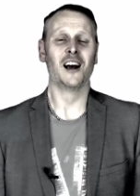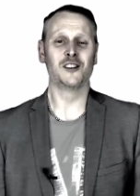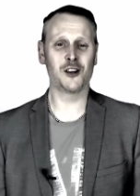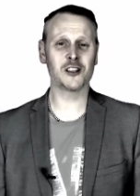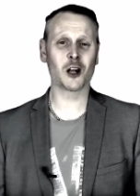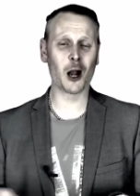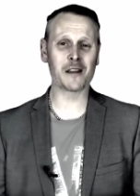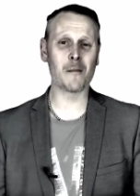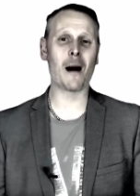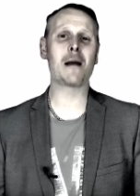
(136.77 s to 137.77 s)
just click
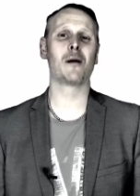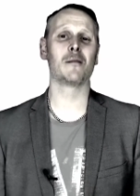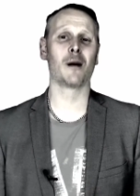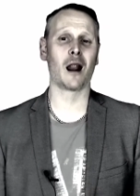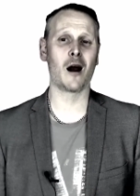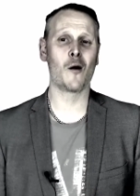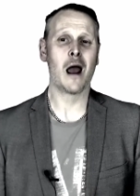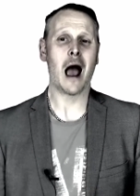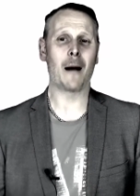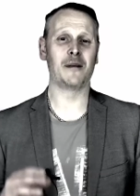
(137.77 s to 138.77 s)
the buy button below
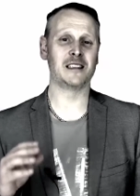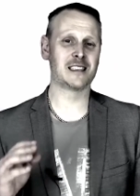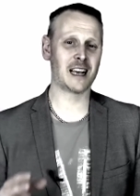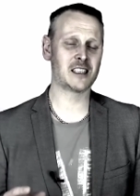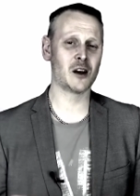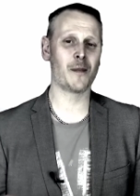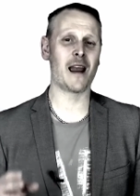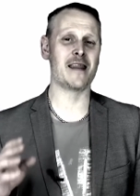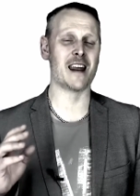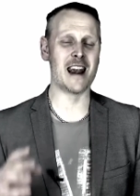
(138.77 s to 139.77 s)
and be set up
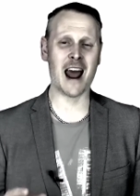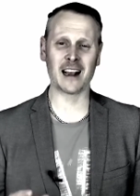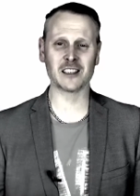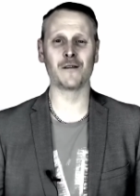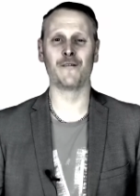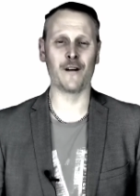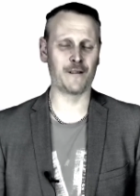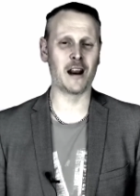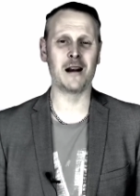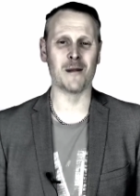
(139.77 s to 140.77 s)
in the next
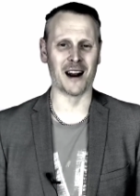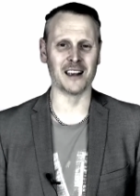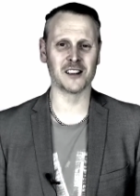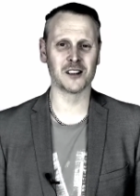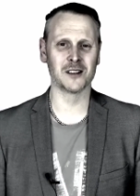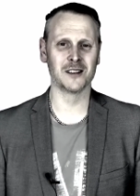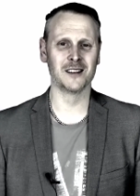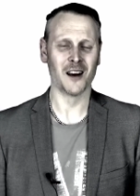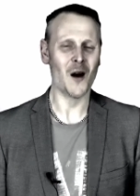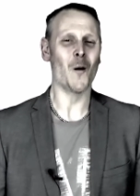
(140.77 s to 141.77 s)
15 minutes.
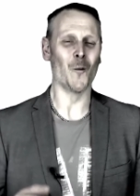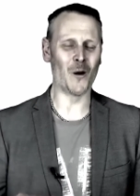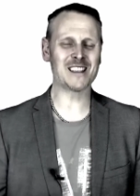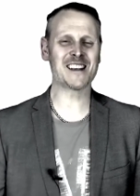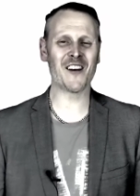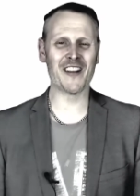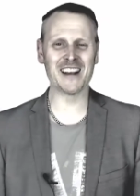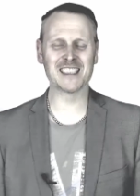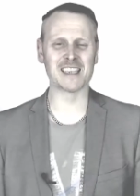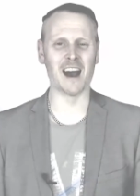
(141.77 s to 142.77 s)
We'll see you on the
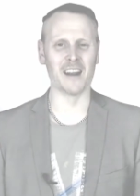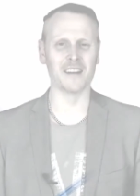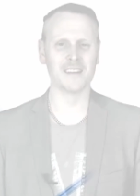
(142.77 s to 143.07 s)
inside.